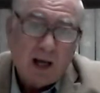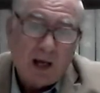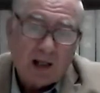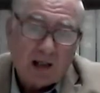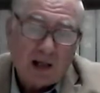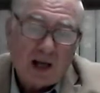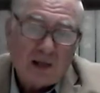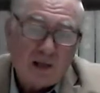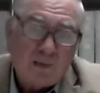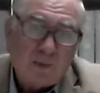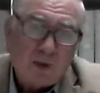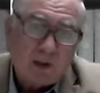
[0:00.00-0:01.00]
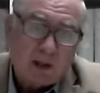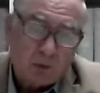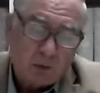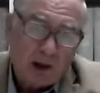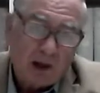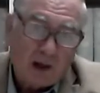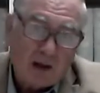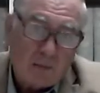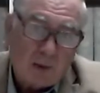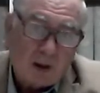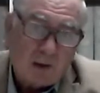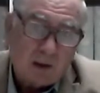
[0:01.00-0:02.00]
it's not something that's readily
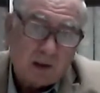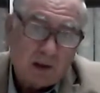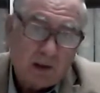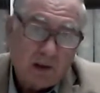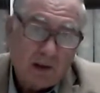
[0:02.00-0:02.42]
apparent.